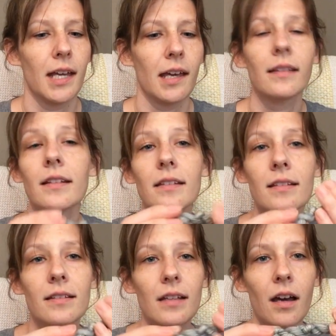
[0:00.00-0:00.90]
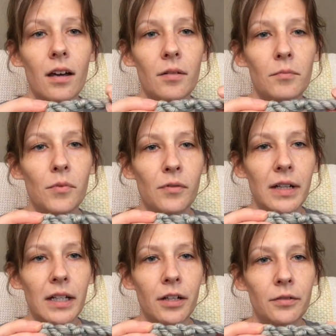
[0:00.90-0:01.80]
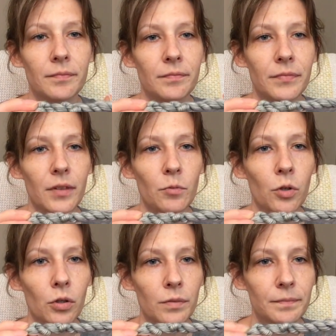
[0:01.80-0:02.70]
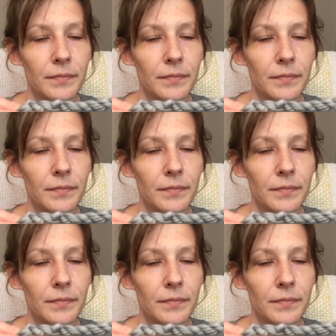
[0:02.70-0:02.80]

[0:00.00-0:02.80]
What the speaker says: And this is merino wool.